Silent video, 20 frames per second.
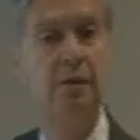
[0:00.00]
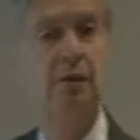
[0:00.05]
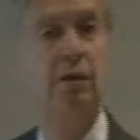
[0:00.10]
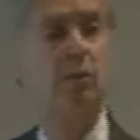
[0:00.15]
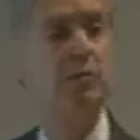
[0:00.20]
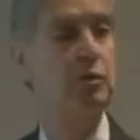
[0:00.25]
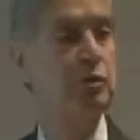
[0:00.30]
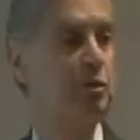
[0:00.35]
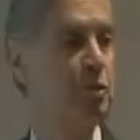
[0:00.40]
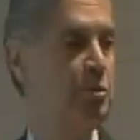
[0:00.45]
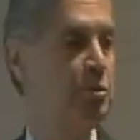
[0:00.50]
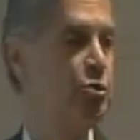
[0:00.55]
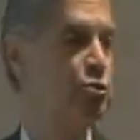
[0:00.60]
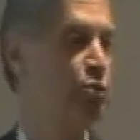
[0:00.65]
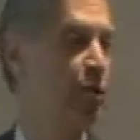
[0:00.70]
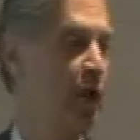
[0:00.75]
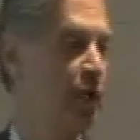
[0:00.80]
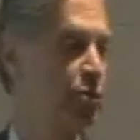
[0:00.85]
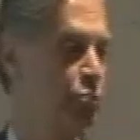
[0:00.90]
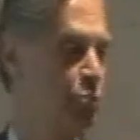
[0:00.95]
income
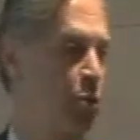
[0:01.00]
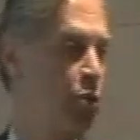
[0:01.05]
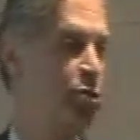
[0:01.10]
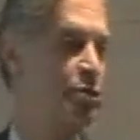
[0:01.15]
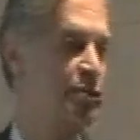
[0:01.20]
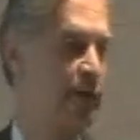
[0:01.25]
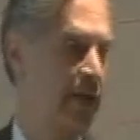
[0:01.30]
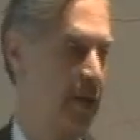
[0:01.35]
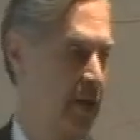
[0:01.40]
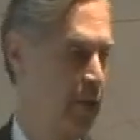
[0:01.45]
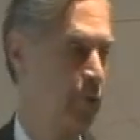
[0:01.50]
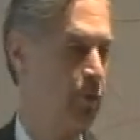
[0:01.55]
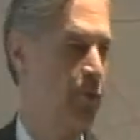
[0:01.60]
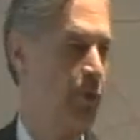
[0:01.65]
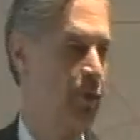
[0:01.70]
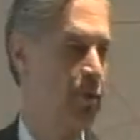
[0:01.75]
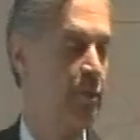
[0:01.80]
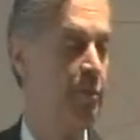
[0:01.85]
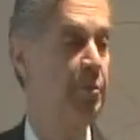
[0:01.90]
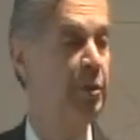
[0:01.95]
distribution has worsened in the
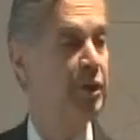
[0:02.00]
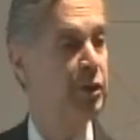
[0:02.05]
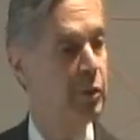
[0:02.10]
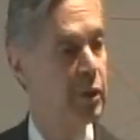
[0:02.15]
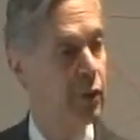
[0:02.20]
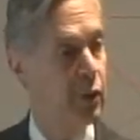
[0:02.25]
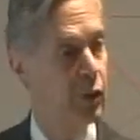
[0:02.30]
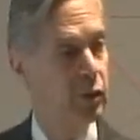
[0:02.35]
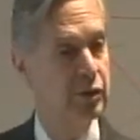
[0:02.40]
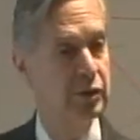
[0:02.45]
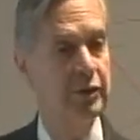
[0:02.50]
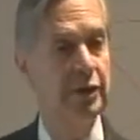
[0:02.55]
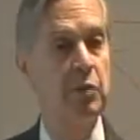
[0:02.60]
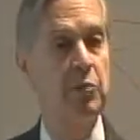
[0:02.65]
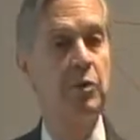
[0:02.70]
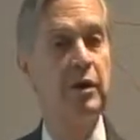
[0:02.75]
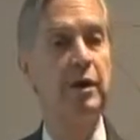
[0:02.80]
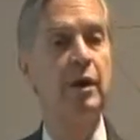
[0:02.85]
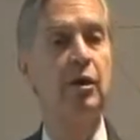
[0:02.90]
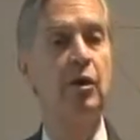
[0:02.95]
world, between countries
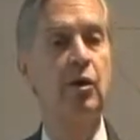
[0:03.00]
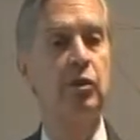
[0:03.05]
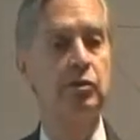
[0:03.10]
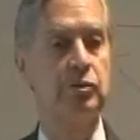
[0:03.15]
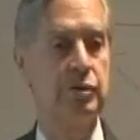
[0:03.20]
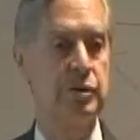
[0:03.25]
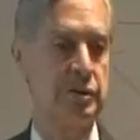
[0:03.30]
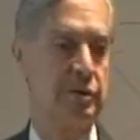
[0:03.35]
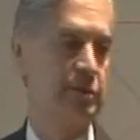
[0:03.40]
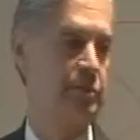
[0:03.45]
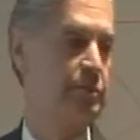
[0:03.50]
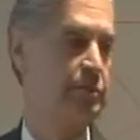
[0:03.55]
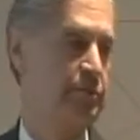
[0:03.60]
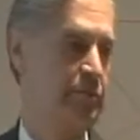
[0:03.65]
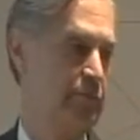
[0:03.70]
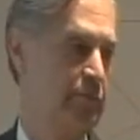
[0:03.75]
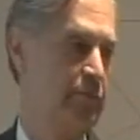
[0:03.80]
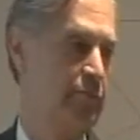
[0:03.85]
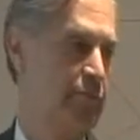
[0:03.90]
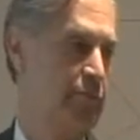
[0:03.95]
and within countries.
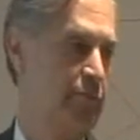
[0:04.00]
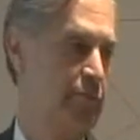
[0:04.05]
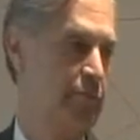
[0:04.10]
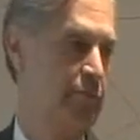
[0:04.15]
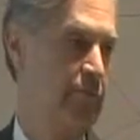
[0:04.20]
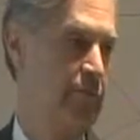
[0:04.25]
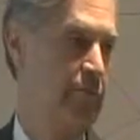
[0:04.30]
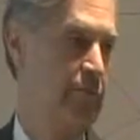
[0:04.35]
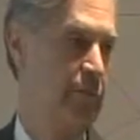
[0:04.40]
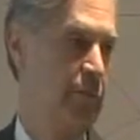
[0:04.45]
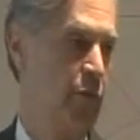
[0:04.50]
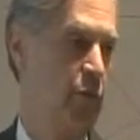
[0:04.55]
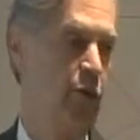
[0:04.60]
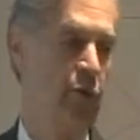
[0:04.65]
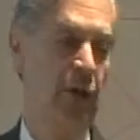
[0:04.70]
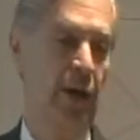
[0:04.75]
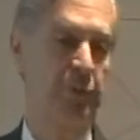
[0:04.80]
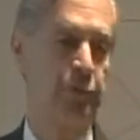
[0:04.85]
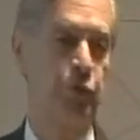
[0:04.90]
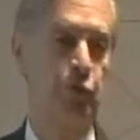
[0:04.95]

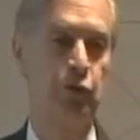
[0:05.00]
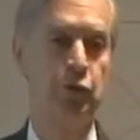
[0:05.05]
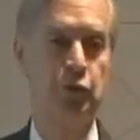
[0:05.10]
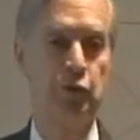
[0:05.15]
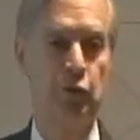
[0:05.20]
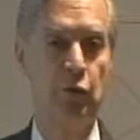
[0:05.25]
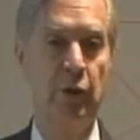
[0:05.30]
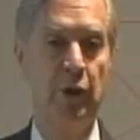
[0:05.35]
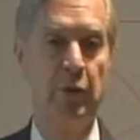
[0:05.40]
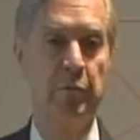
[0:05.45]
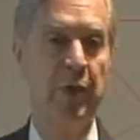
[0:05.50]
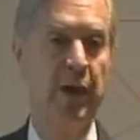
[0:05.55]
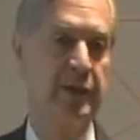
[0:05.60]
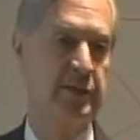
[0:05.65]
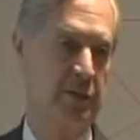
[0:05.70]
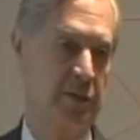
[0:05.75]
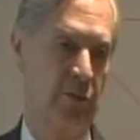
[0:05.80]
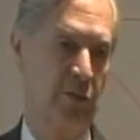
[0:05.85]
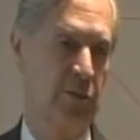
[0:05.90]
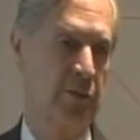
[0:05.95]
All you have to do is look at
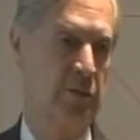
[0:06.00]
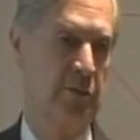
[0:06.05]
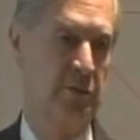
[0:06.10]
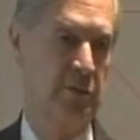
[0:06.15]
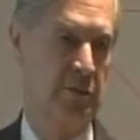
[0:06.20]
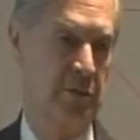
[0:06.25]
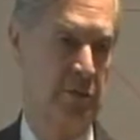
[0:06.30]
Mexico.